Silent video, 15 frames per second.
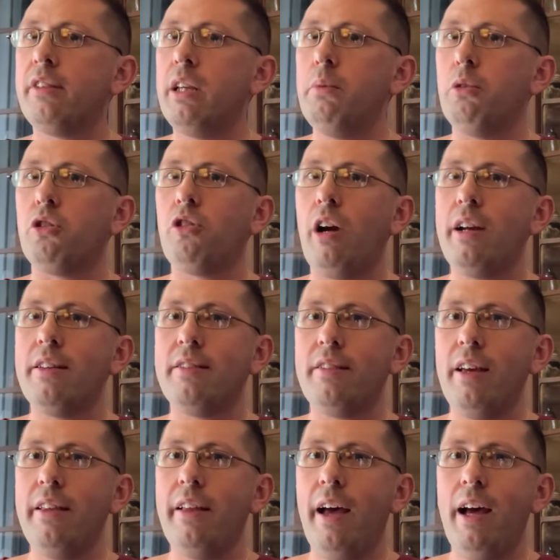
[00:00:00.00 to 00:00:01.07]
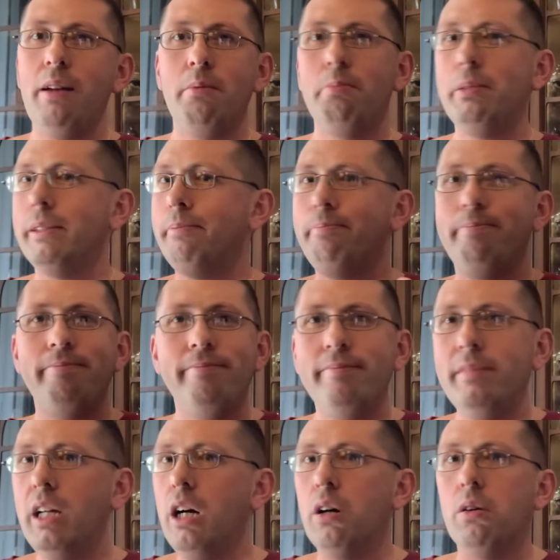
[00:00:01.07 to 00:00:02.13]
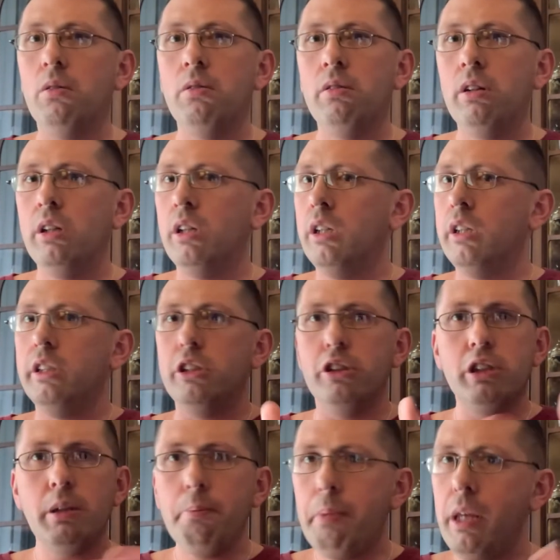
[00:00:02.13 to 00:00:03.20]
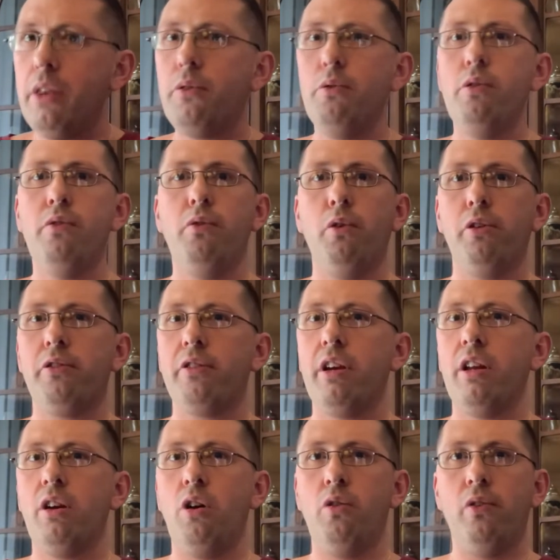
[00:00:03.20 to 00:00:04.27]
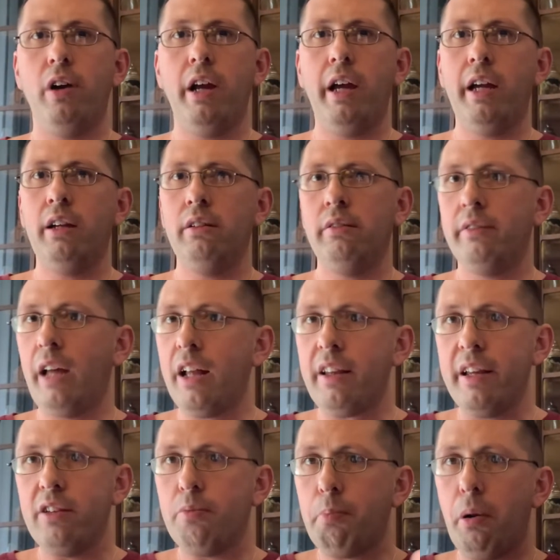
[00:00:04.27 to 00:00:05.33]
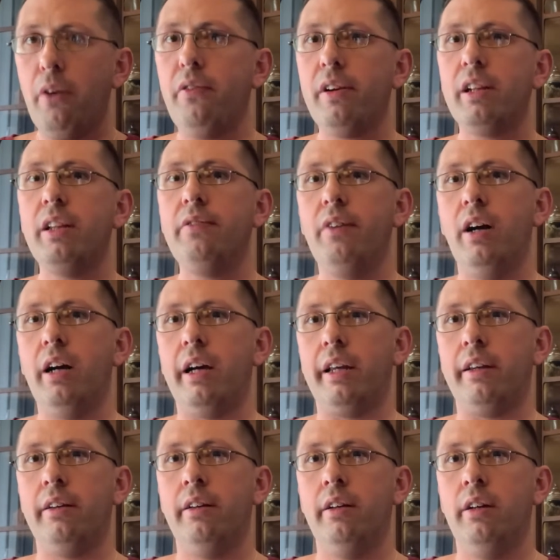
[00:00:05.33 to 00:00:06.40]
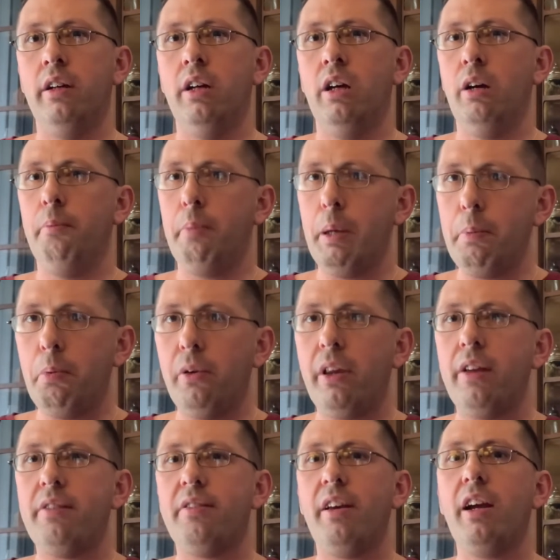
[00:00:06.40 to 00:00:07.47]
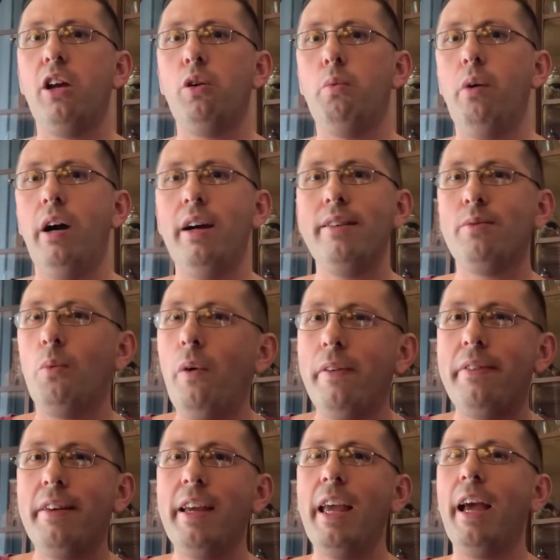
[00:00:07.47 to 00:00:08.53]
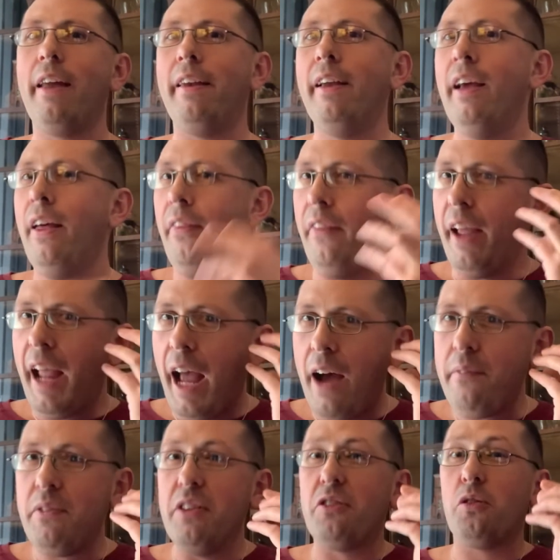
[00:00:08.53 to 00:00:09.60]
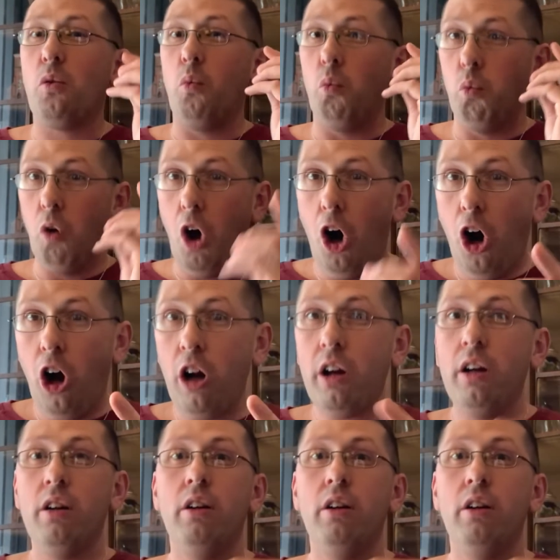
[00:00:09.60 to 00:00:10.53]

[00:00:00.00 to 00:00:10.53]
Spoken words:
will try to say that, but no. You can pee through the foreskin overhang. That is perfectly fine. People that say otherwise, once again, they have this wrong,